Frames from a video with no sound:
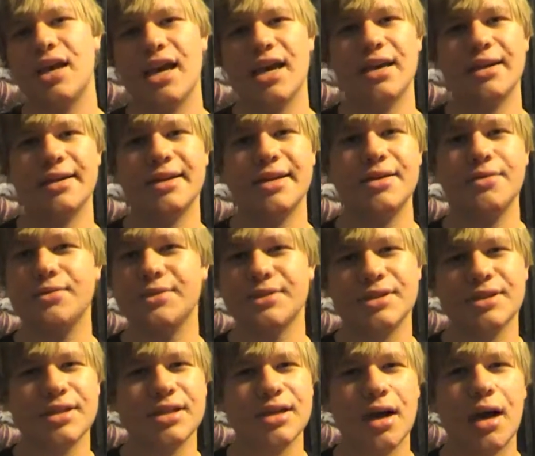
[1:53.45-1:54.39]
and he
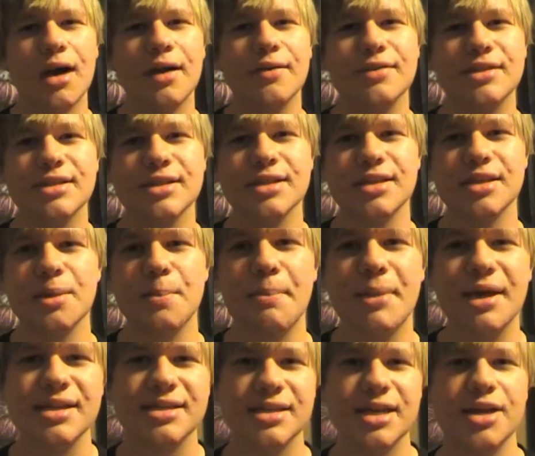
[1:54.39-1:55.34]
was obviously the
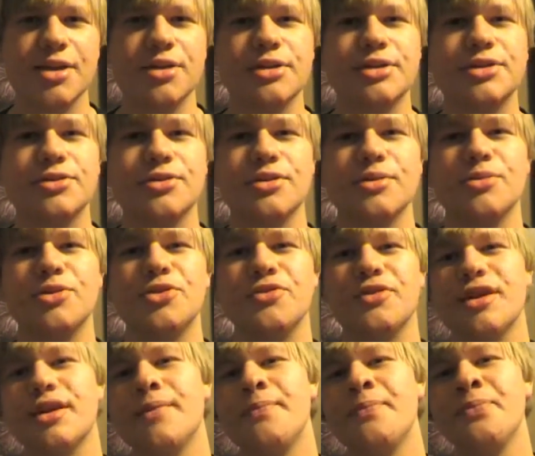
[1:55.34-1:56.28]
best character of the
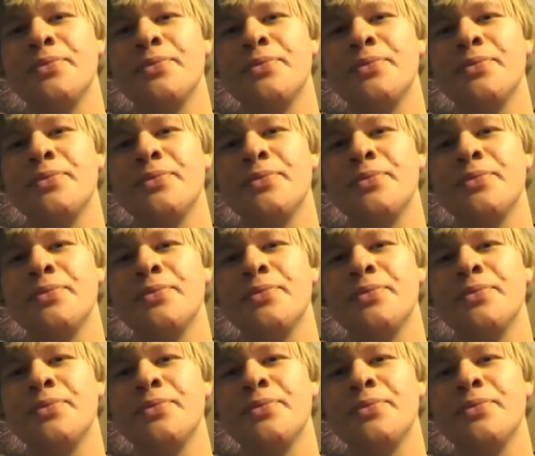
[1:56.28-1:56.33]
movie.